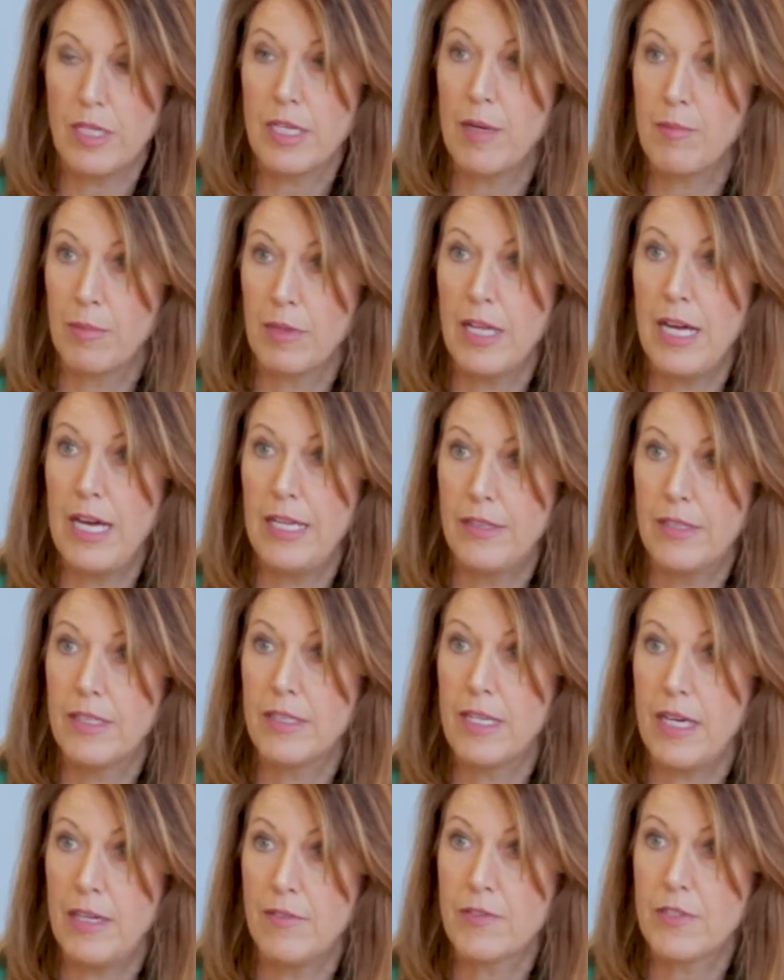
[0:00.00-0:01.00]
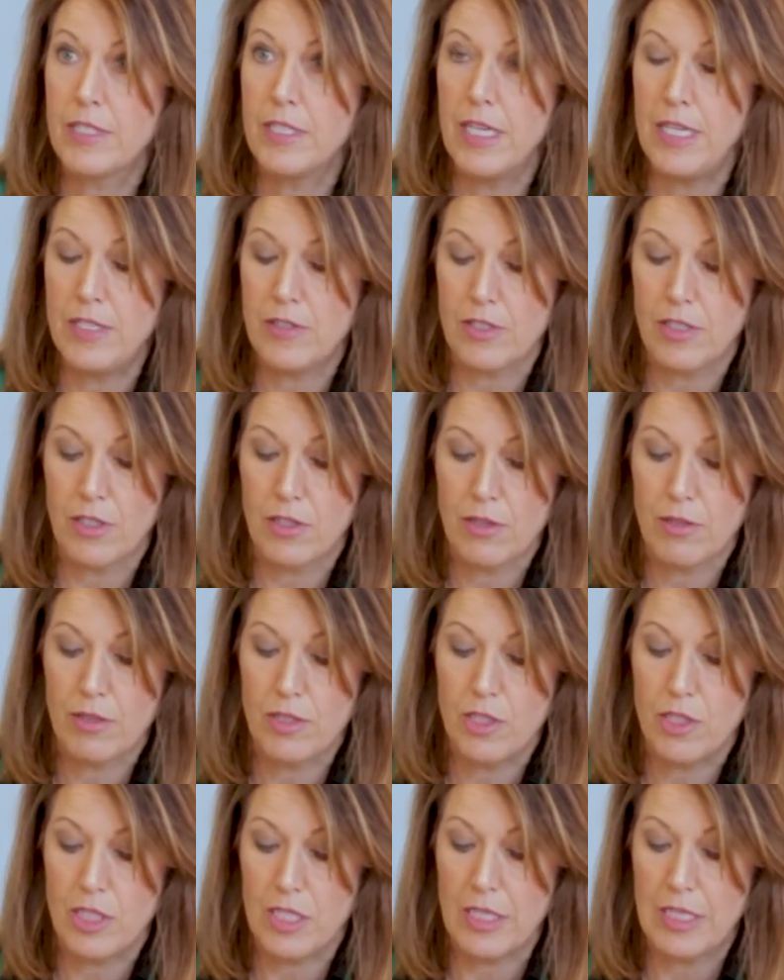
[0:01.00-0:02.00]
and I'm glad that the FCA is
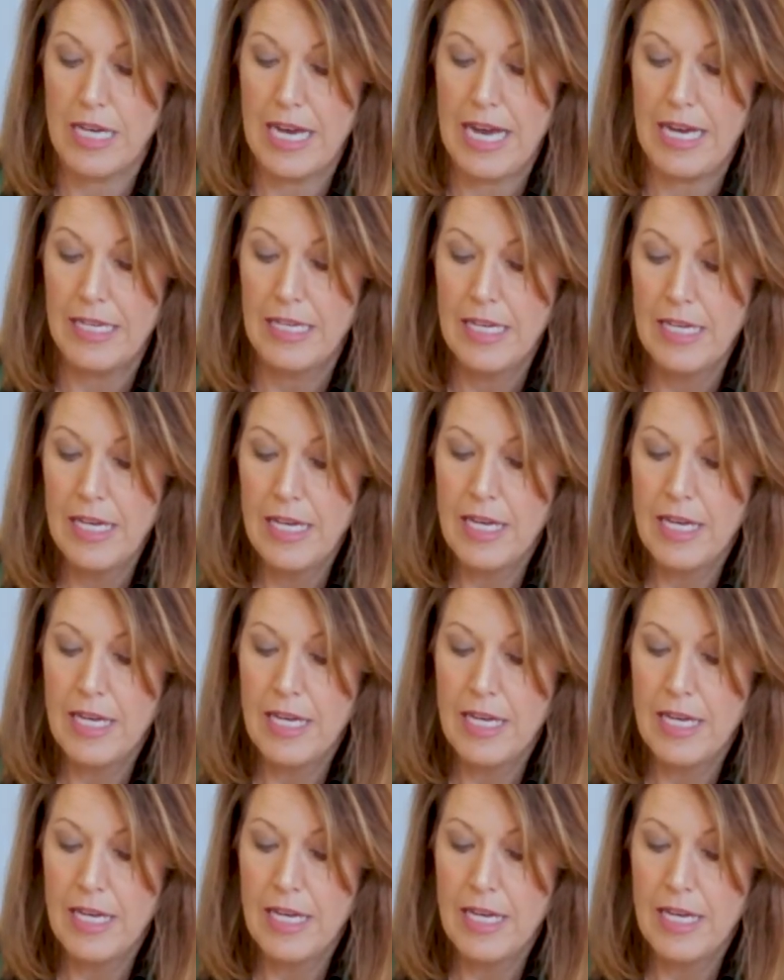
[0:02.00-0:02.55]
encouraging that.